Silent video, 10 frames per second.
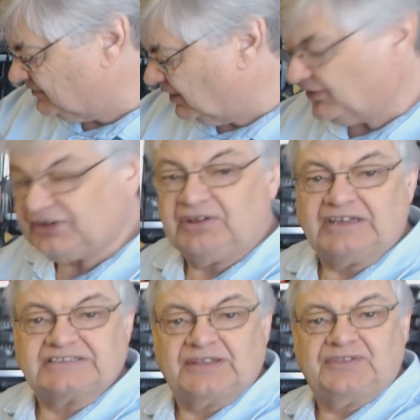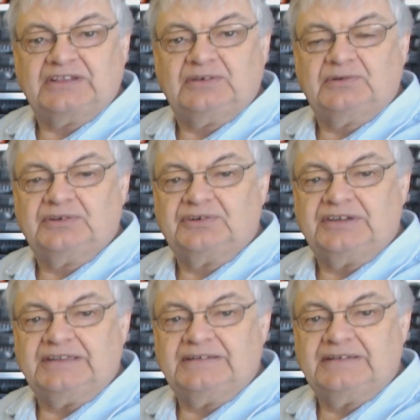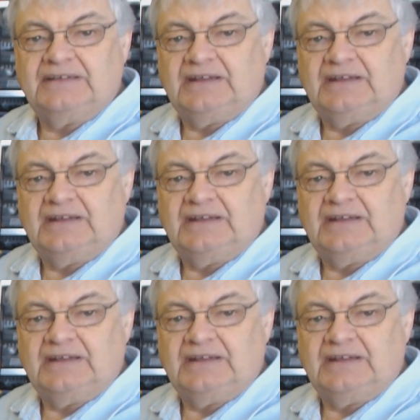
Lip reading: Rather nice, I think you'll agree.